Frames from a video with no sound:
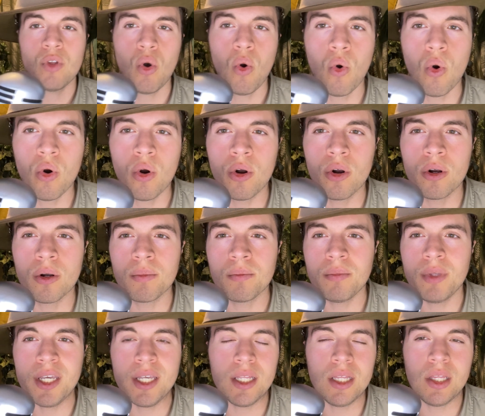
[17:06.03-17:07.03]
Or,
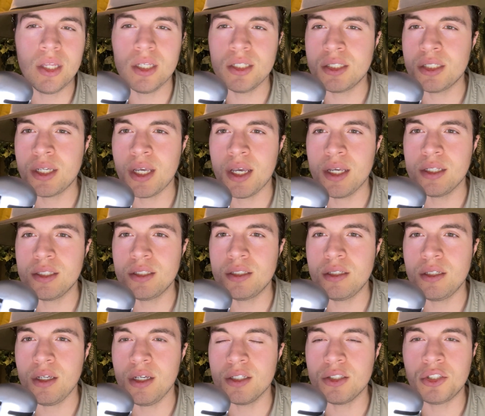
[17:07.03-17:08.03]
in this case,
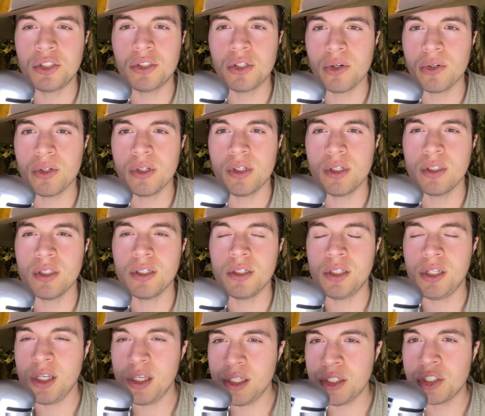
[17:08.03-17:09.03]
it started in a
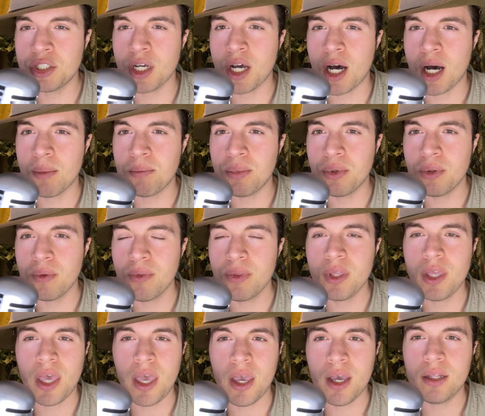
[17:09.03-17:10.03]
tea shop,
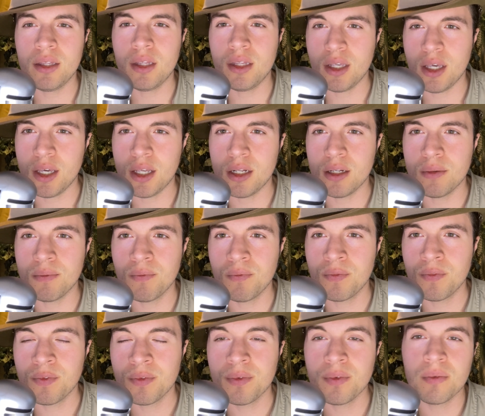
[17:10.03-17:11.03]
and then
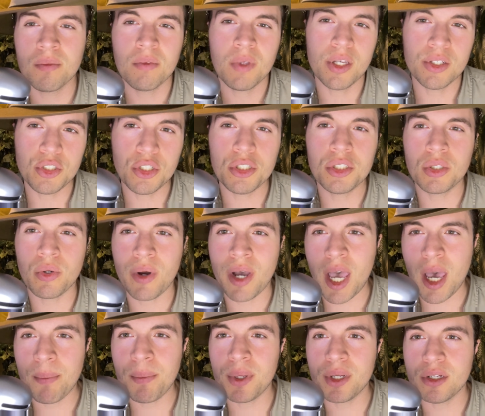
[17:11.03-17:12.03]
it just so
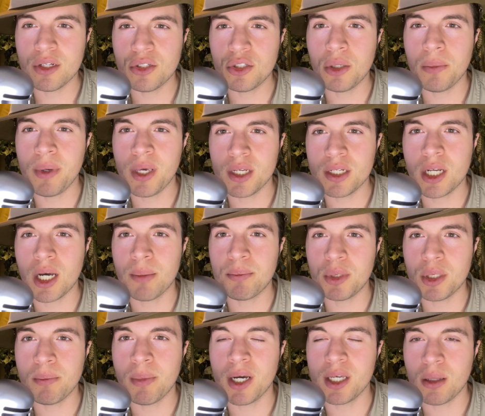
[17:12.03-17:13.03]
happened to be
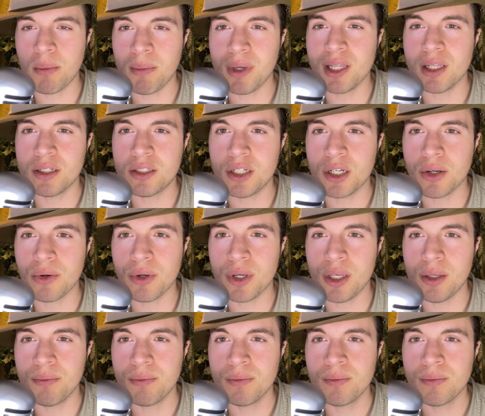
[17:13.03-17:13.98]
adopted by the military.